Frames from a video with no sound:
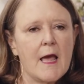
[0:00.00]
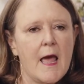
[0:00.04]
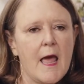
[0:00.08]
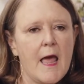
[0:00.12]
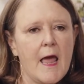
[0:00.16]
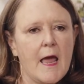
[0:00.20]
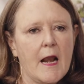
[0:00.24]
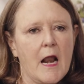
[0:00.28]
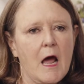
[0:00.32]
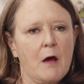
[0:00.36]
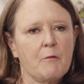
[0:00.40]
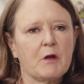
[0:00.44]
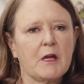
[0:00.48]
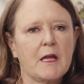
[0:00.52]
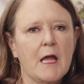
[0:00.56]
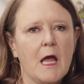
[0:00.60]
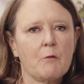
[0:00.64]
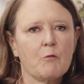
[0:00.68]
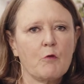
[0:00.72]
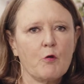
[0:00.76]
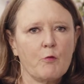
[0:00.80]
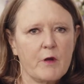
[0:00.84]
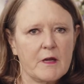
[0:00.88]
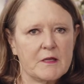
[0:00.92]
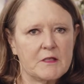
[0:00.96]
and I
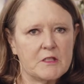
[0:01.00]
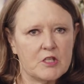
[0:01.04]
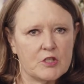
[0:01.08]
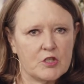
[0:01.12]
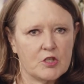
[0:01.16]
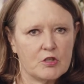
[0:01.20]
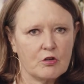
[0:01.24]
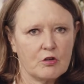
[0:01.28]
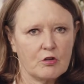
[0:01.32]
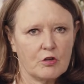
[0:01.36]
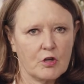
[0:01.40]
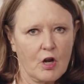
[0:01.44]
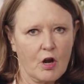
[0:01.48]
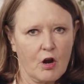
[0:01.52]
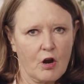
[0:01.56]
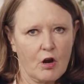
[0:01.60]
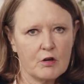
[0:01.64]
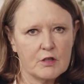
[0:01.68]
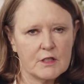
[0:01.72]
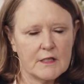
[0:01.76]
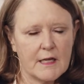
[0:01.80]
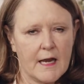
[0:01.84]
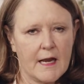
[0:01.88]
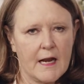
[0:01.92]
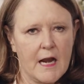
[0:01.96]
became a registered
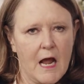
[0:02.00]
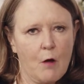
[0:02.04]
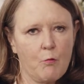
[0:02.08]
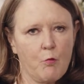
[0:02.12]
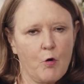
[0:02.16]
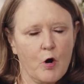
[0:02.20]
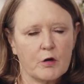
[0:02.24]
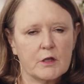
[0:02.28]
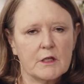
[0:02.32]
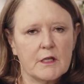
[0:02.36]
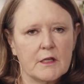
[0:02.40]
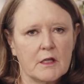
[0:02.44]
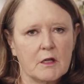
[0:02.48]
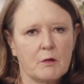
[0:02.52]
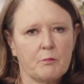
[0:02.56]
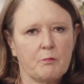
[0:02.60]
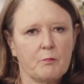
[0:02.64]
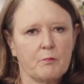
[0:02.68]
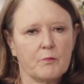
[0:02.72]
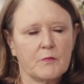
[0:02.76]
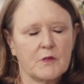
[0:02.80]
nurse, and I worked in the